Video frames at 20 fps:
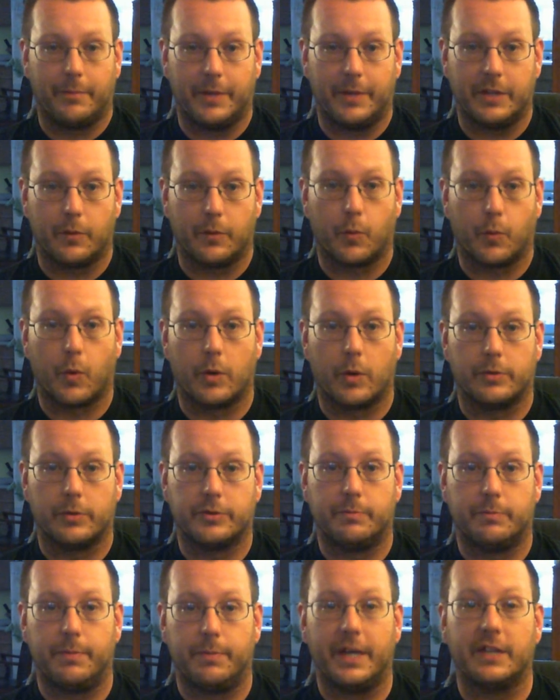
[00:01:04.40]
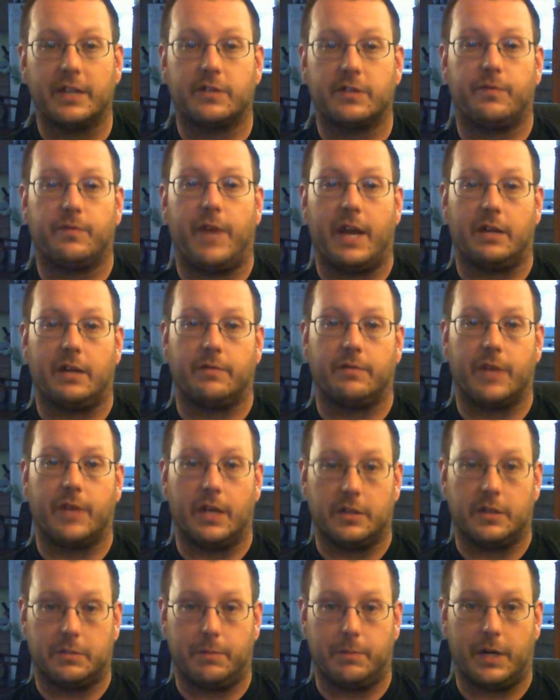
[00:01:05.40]
the world's biggest fan of
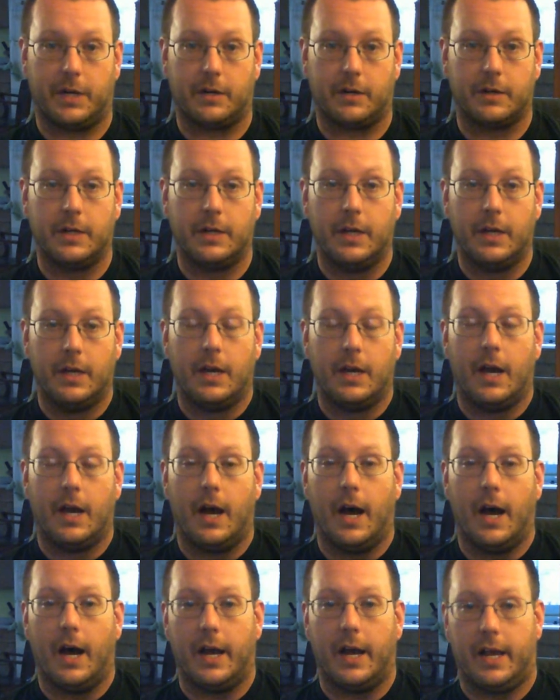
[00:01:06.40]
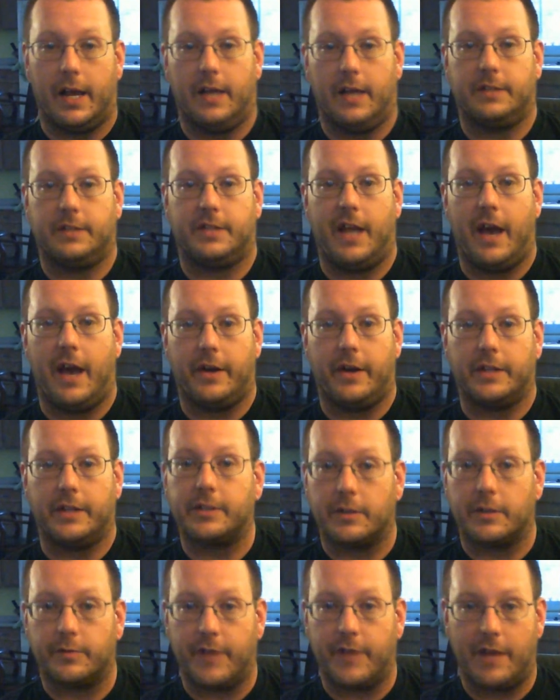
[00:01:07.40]
Guinness beer. Hands down,
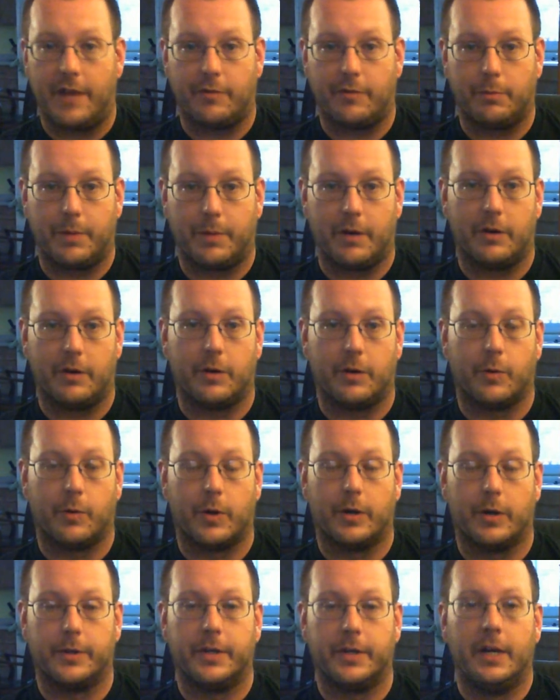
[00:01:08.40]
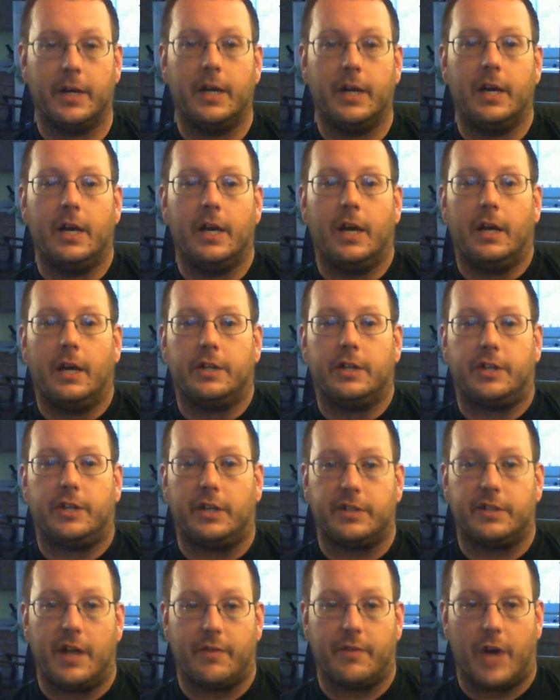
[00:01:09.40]
it's her favorite beer in the world.
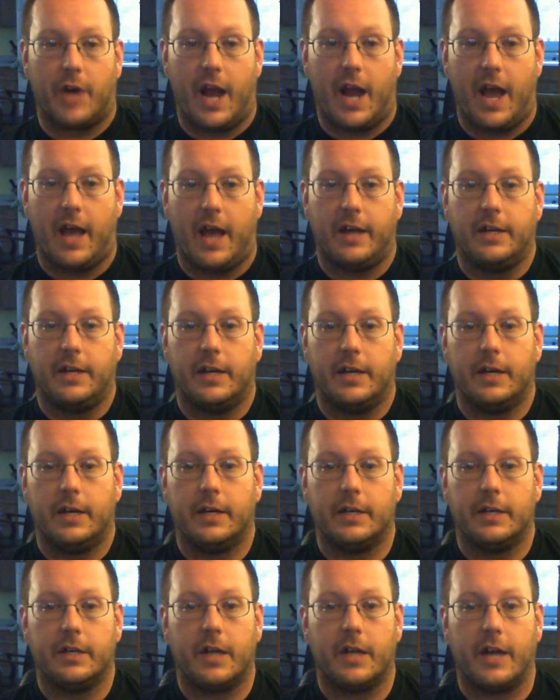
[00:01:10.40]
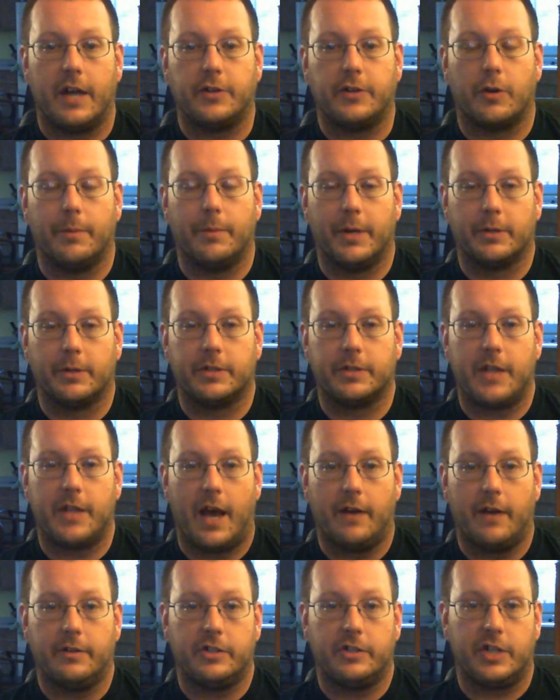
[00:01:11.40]
She's never had Nitro Milk
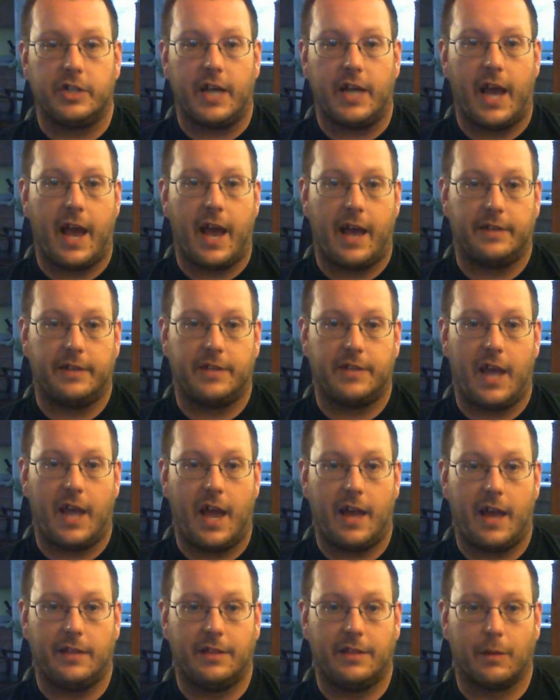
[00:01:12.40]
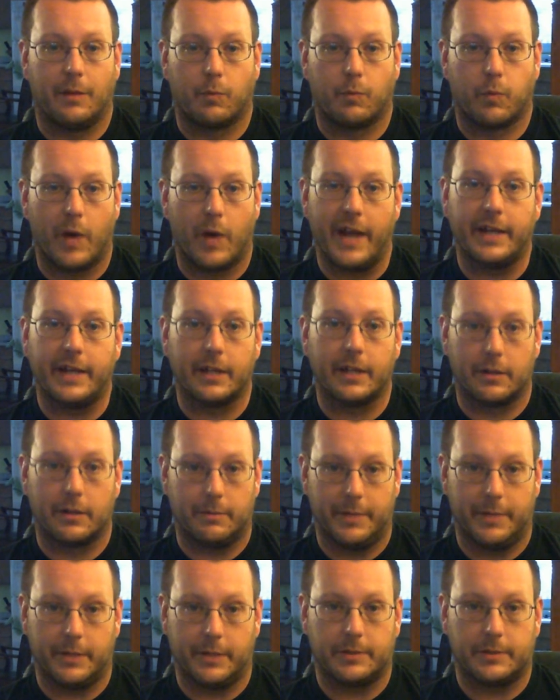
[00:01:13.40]
Stout. She has had the regular
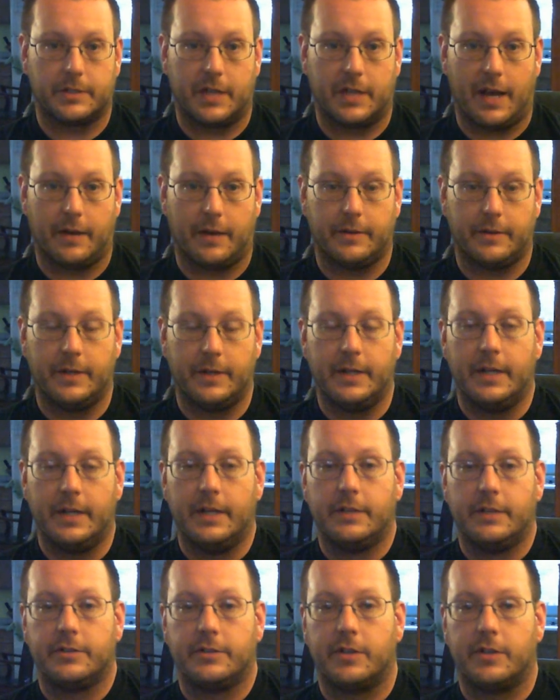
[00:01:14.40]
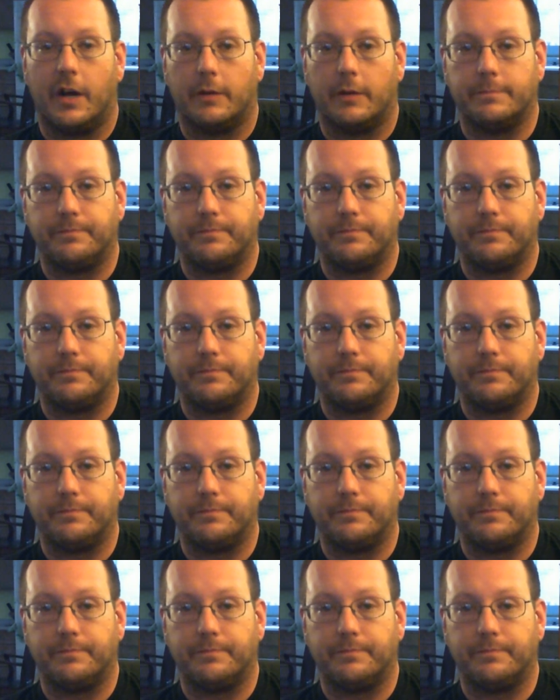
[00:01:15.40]
Milk Stout. So,